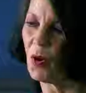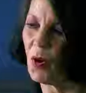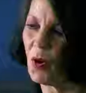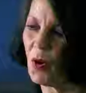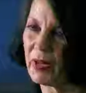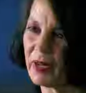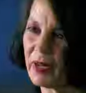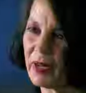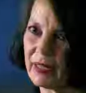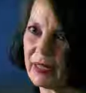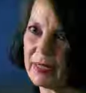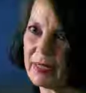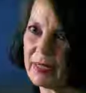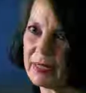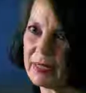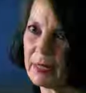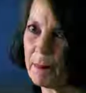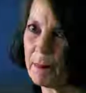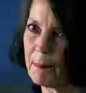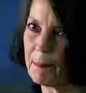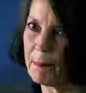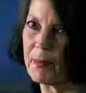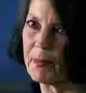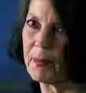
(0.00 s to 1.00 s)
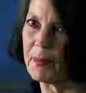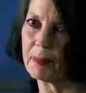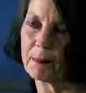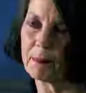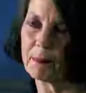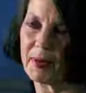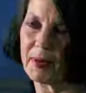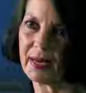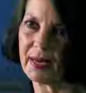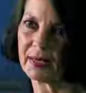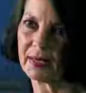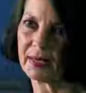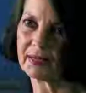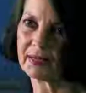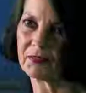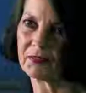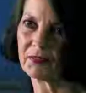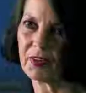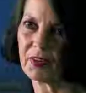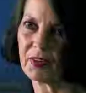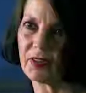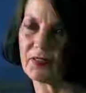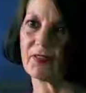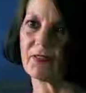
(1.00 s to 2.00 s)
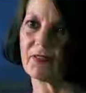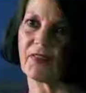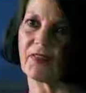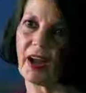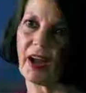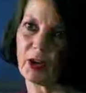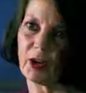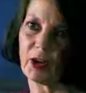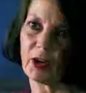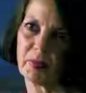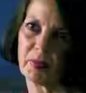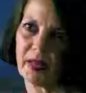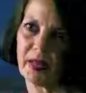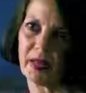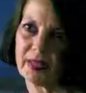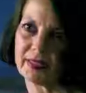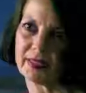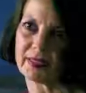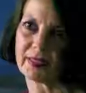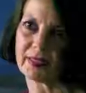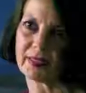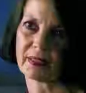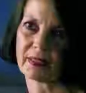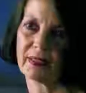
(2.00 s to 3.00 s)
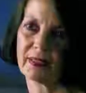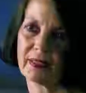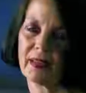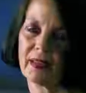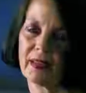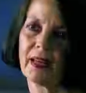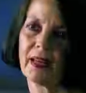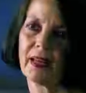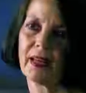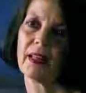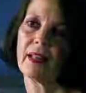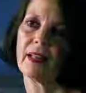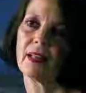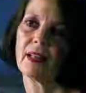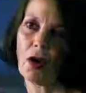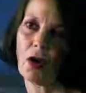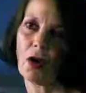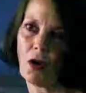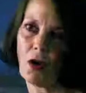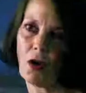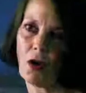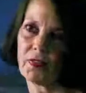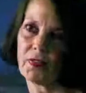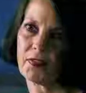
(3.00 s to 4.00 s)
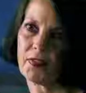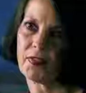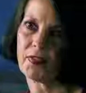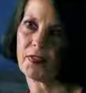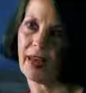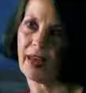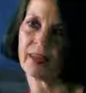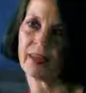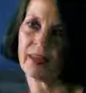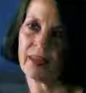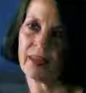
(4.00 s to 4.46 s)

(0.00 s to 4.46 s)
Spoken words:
She's trying to confuse me. It's a smokescreen.